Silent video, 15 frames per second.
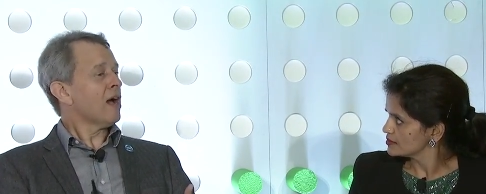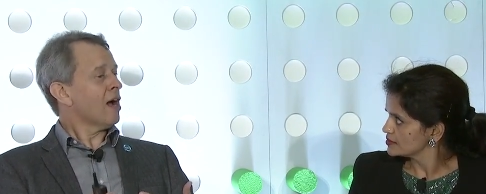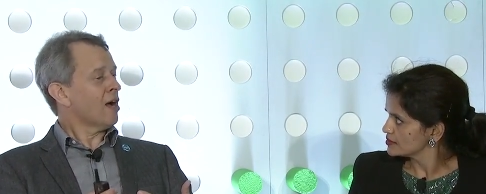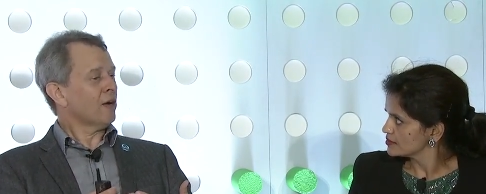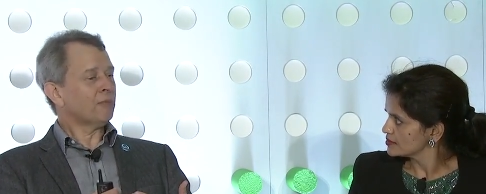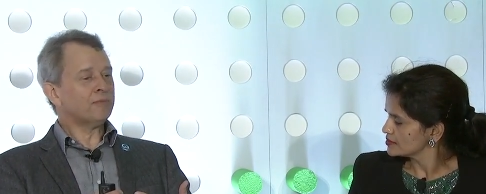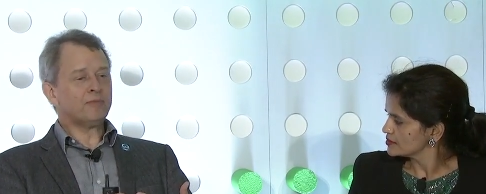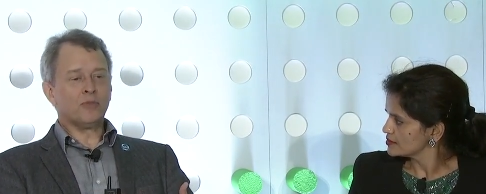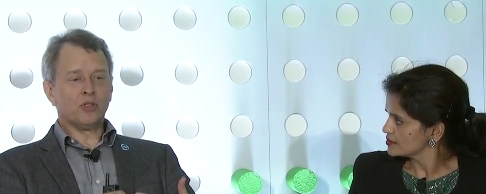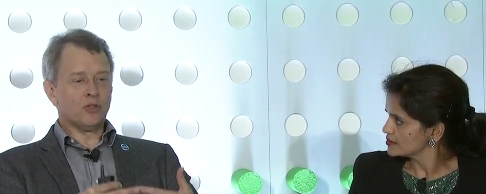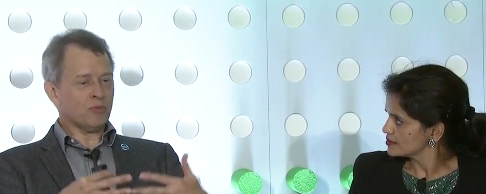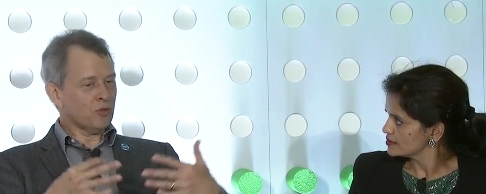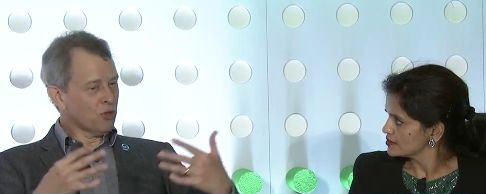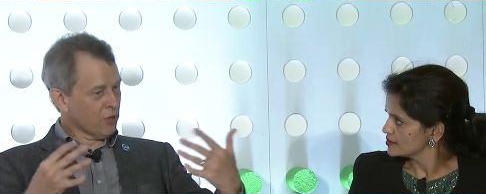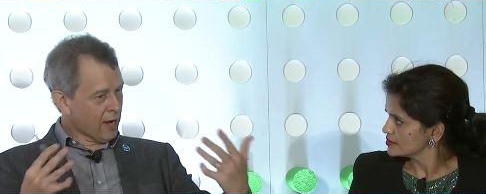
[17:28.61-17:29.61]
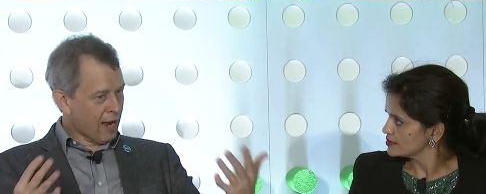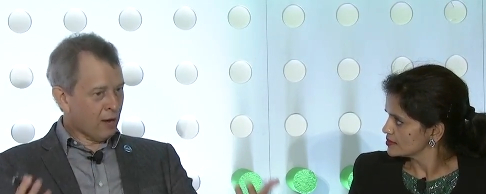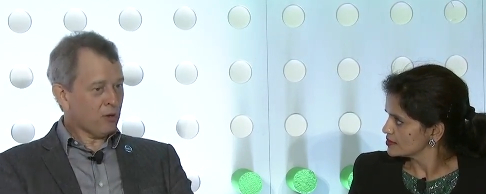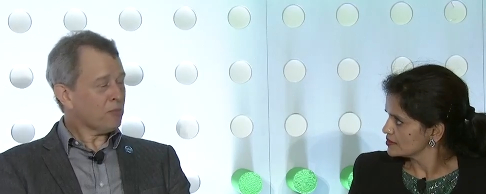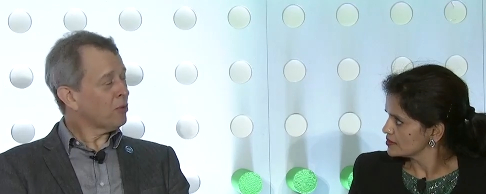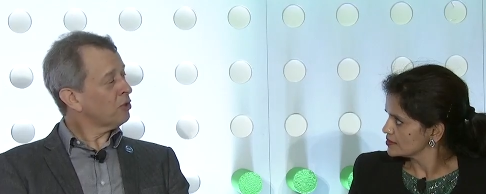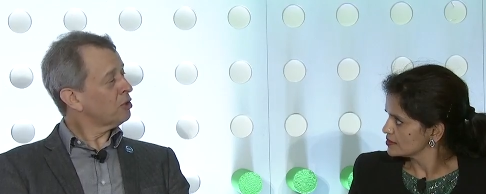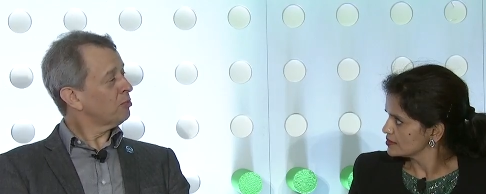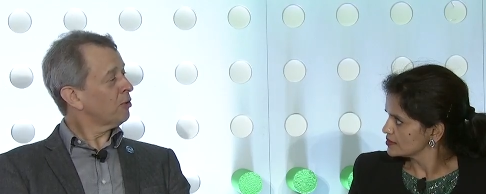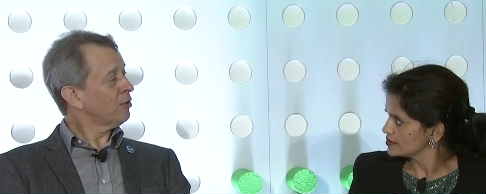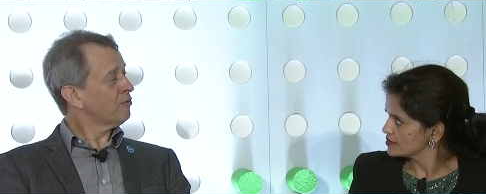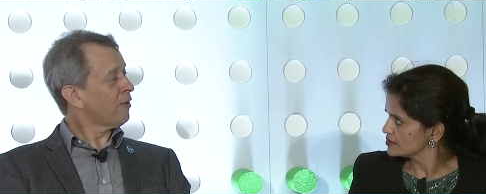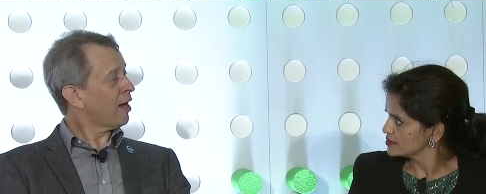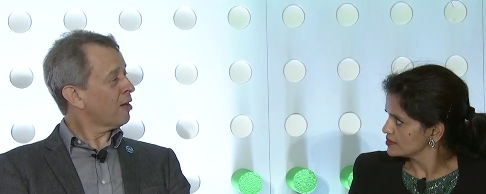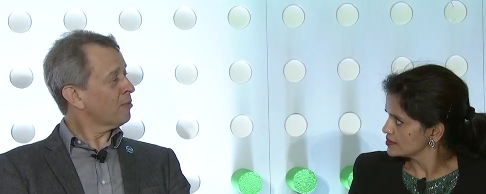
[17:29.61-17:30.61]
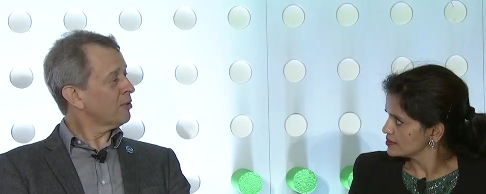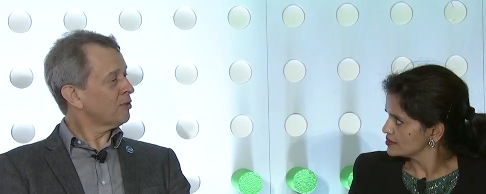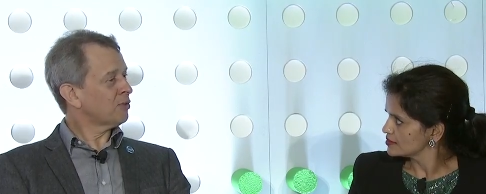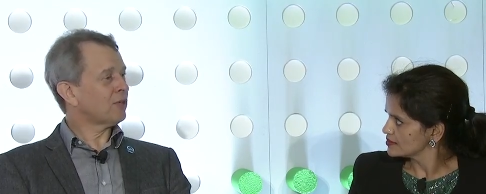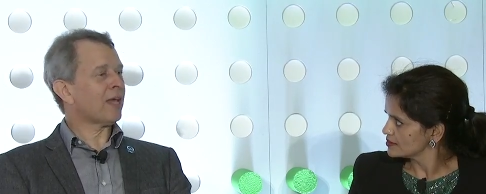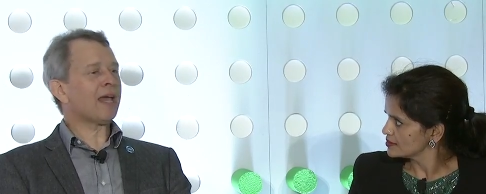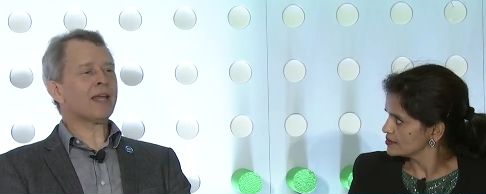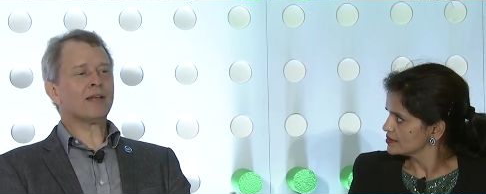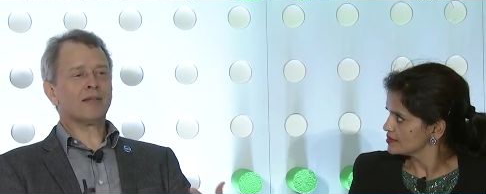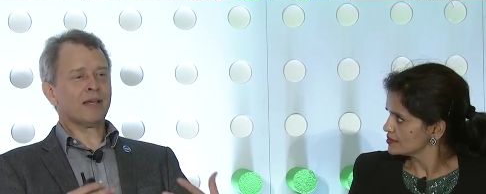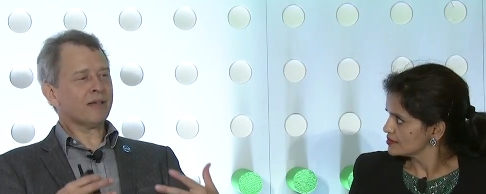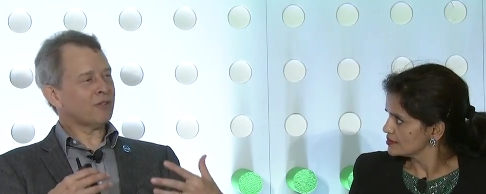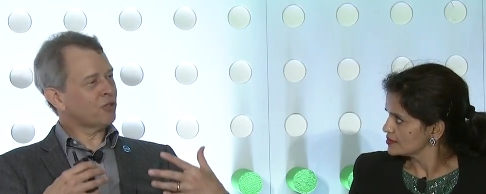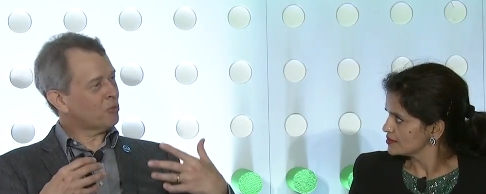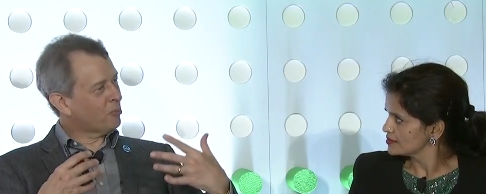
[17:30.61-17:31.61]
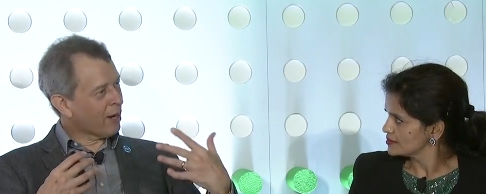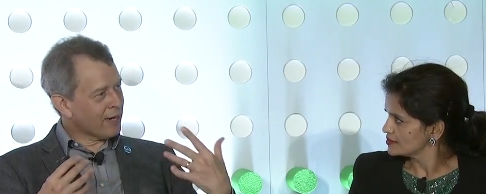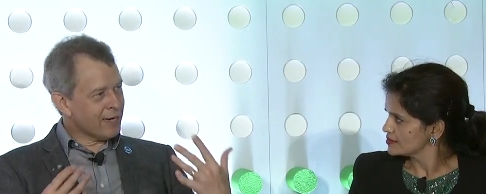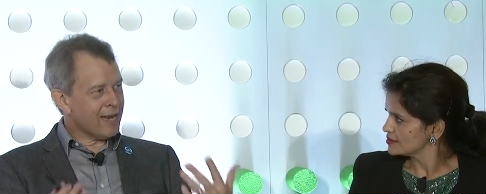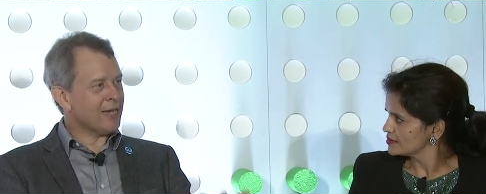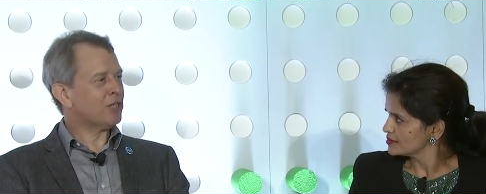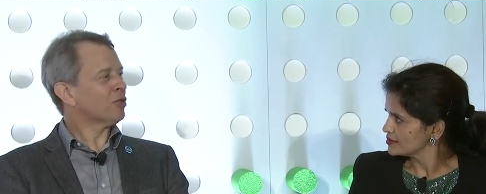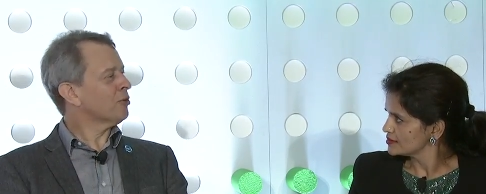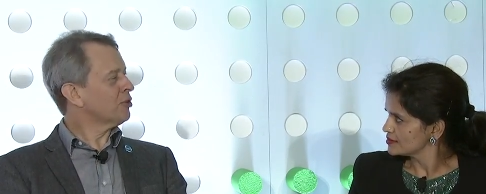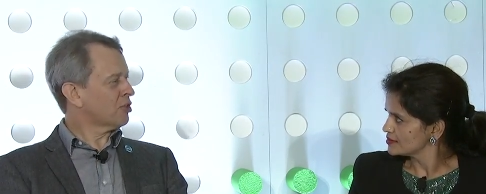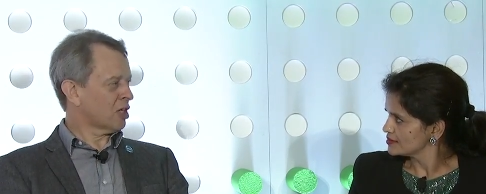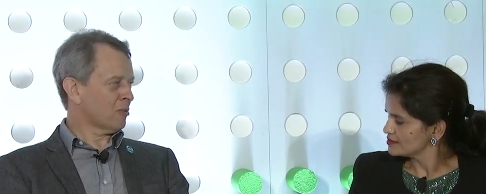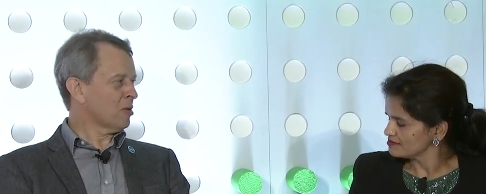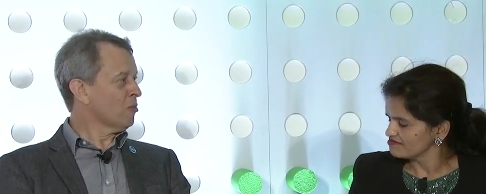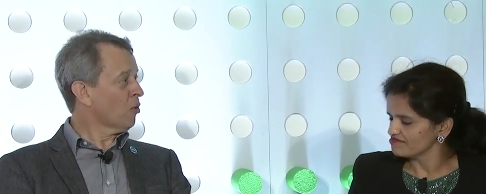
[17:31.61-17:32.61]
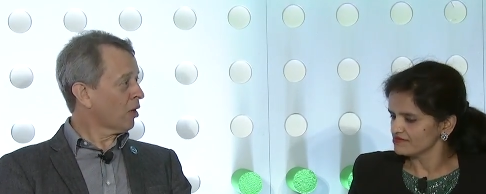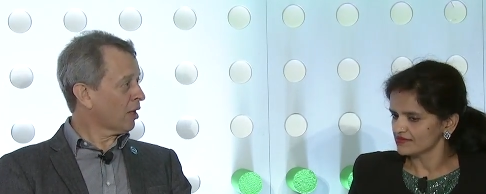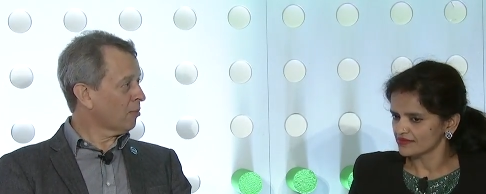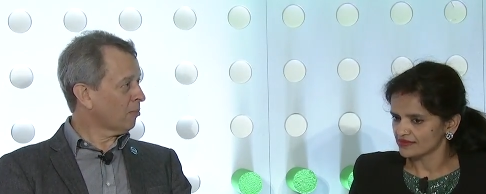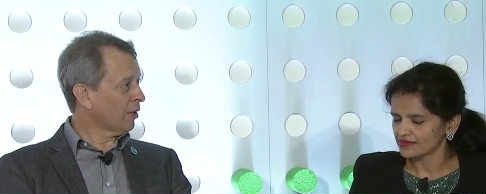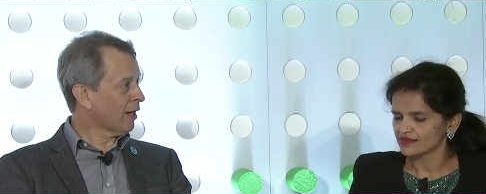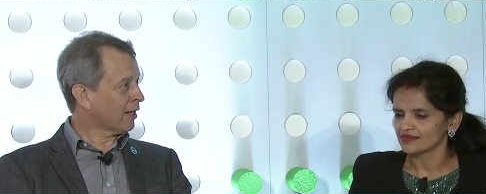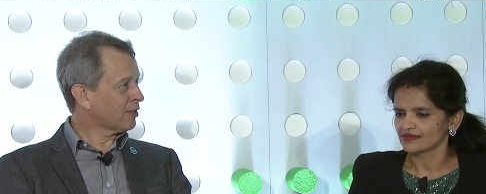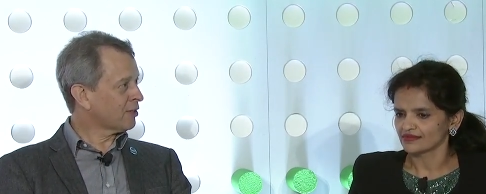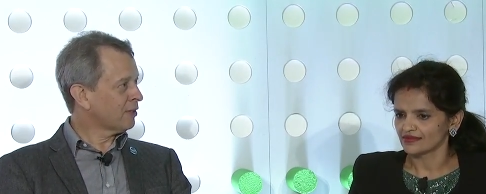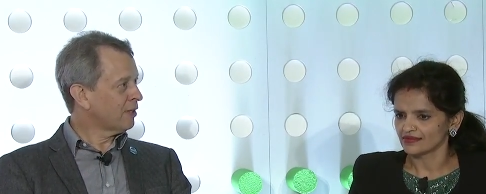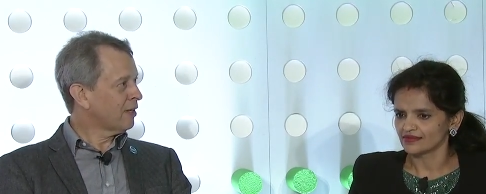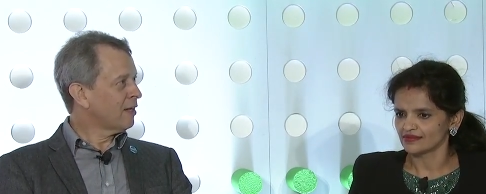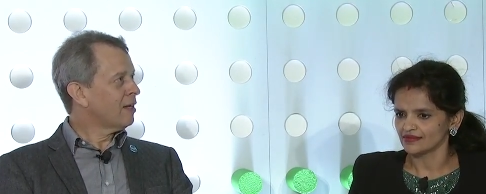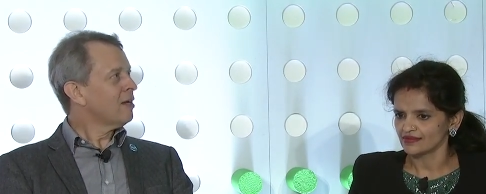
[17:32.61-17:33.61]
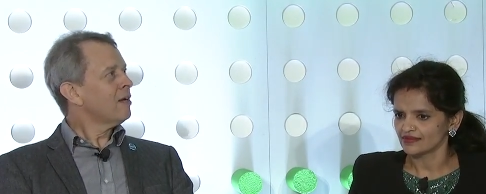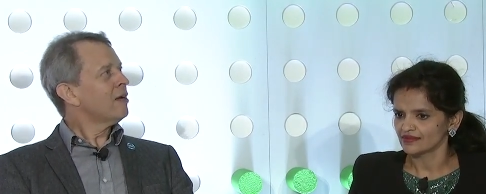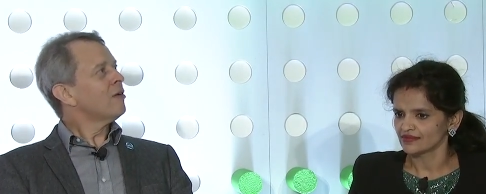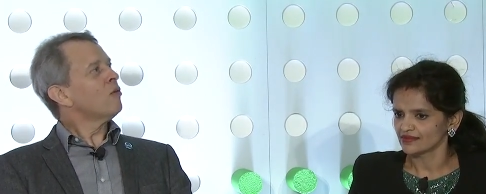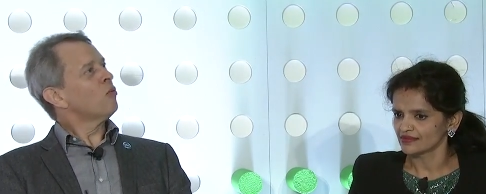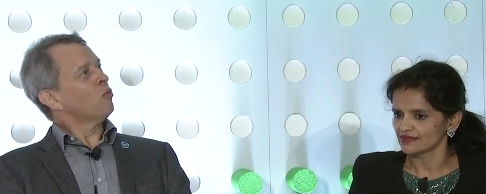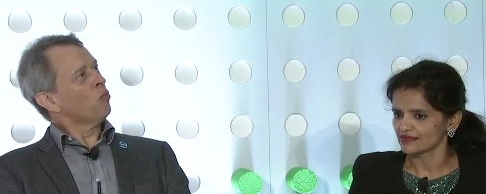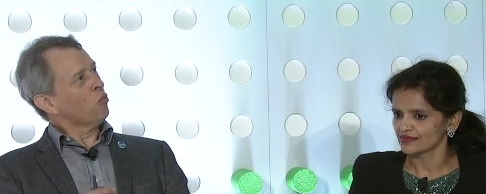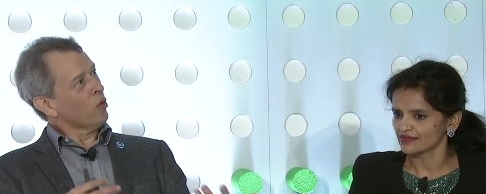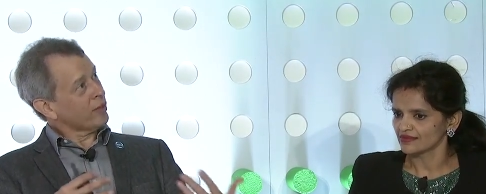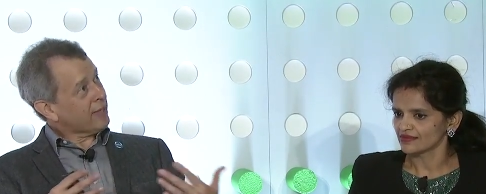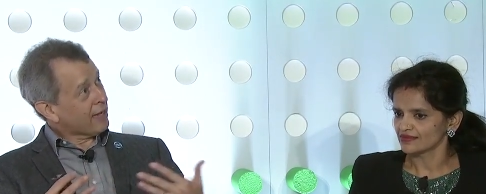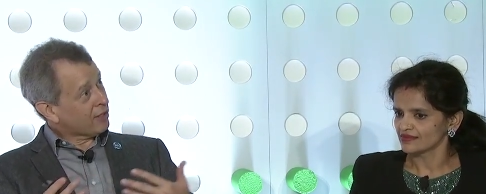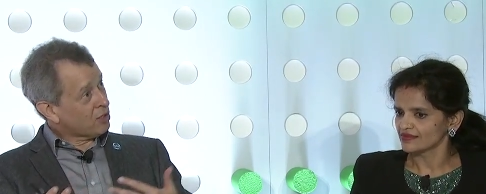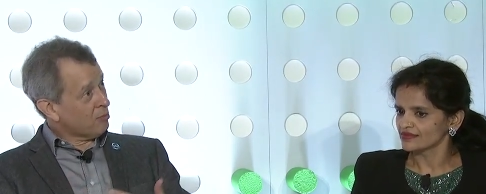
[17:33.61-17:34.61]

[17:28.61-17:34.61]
Speaker 1: um, you're now in multiple environments, and, and just by nature, it's going to be more mm-hmm. complex. Mm -hmm. What that